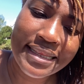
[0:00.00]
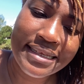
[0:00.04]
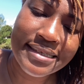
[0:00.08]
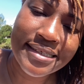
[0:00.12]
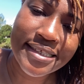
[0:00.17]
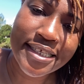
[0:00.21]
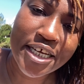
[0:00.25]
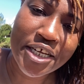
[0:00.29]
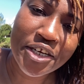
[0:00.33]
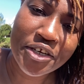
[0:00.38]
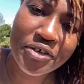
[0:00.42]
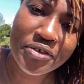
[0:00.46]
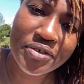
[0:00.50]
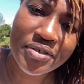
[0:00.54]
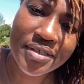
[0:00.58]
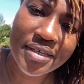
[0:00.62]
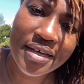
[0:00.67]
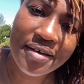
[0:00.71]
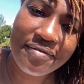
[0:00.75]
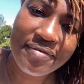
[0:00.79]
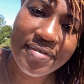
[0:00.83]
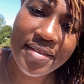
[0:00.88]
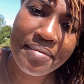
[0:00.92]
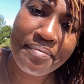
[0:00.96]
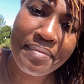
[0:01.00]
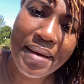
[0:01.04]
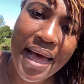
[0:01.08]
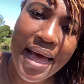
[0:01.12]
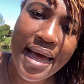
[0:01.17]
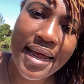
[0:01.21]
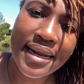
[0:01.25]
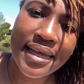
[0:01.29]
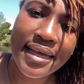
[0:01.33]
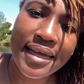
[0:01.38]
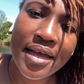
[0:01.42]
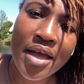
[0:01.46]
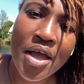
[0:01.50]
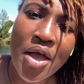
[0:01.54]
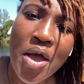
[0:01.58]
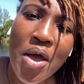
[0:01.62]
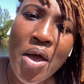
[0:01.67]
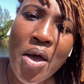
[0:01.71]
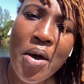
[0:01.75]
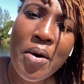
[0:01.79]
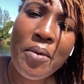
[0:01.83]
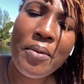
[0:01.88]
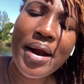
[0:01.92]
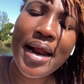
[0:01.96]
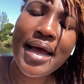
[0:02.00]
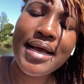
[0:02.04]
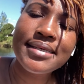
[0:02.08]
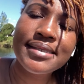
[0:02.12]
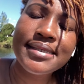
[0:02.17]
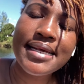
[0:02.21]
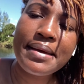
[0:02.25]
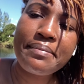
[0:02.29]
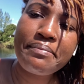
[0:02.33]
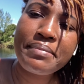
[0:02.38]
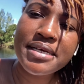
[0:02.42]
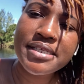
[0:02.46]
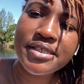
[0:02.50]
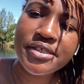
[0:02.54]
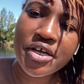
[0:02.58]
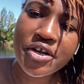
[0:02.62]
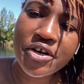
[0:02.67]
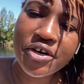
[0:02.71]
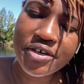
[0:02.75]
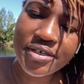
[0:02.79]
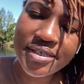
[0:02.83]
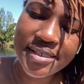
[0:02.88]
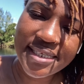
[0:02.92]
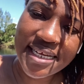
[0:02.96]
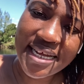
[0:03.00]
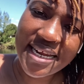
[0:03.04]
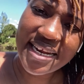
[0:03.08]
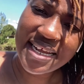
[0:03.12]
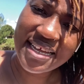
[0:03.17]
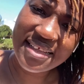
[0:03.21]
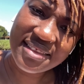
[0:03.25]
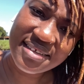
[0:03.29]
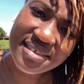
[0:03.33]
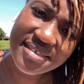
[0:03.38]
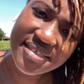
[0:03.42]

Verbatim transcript: the signals of the body. When I say misunderstanding the